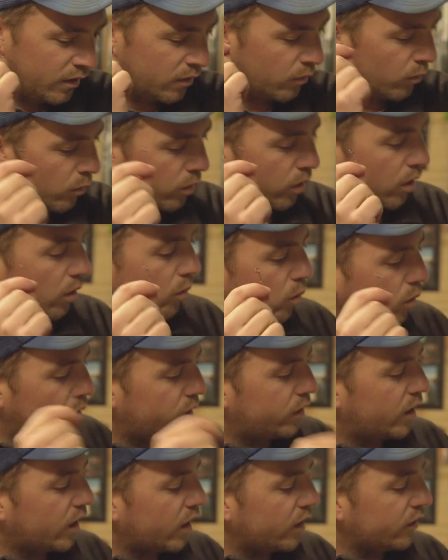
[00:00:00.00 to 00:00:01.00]
what I
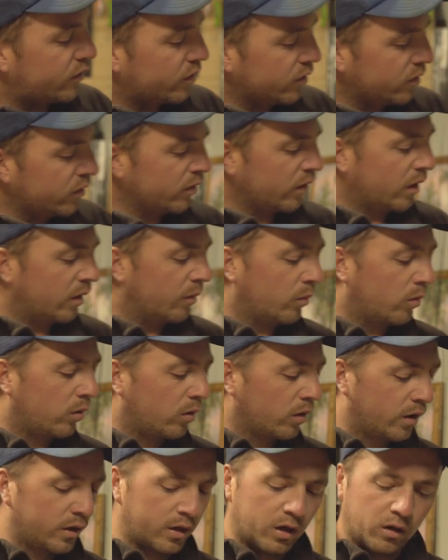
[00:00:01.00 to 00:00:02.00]
would go to, and
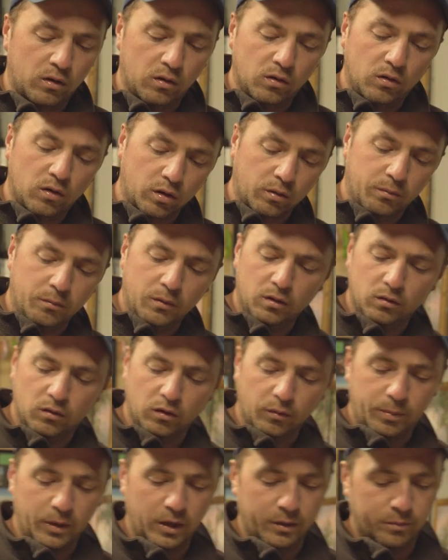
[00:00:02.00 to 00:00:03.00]
what I know a
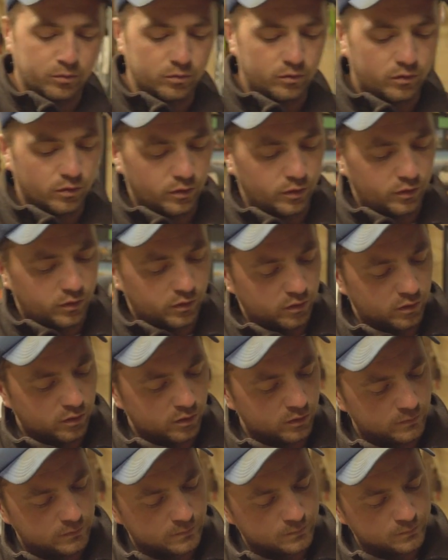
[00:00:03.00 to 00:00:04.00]
lot of people
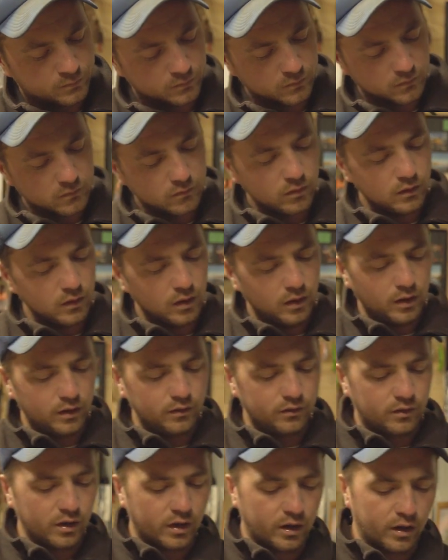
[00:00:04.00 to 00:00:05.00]
do
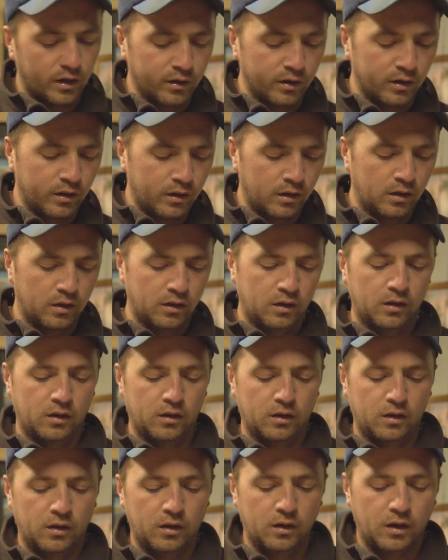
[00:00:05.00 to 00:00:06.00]
is go
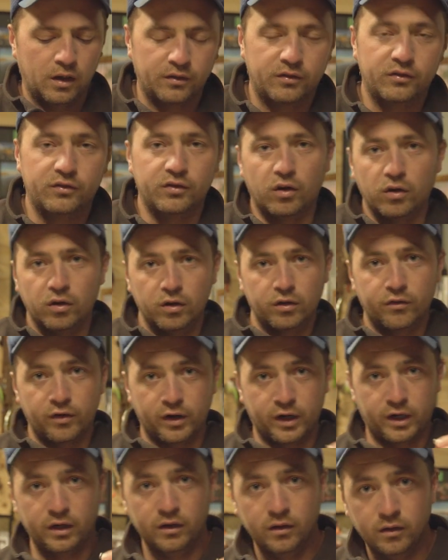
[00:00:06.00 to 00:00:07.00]
a solid
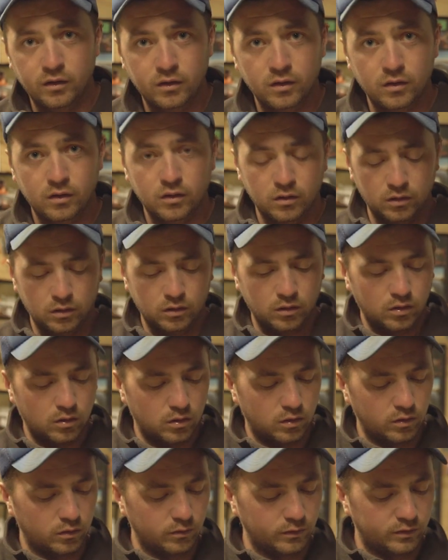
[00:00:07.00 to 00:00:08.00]
ring
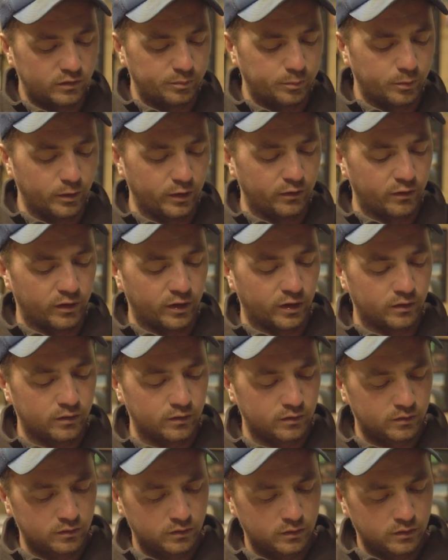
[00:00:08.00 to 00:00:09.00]
onto a split ring.
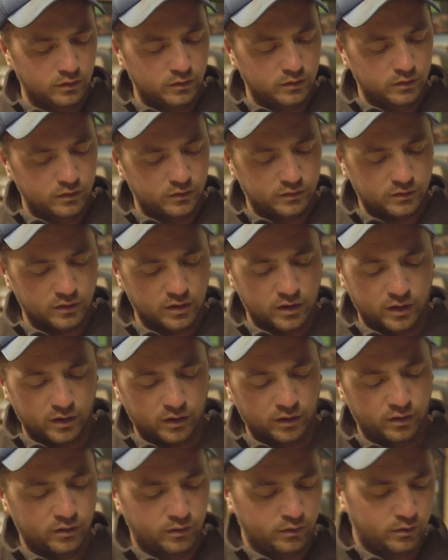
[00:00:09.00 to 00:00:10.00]

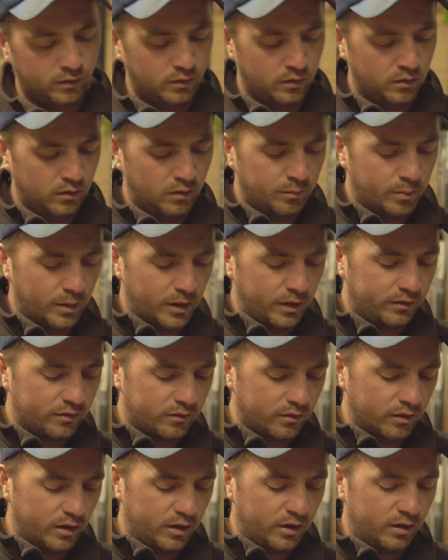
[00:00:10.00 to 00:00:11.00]
So
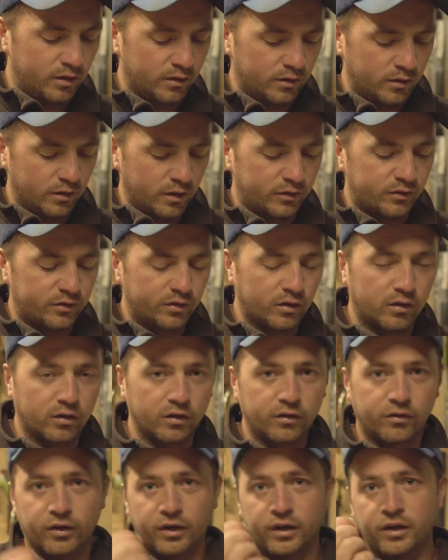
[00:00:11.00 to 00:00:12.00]
basically a
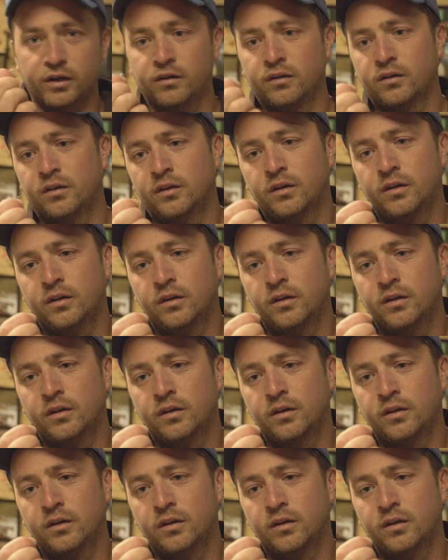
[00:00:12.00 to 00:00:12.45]
solid ring,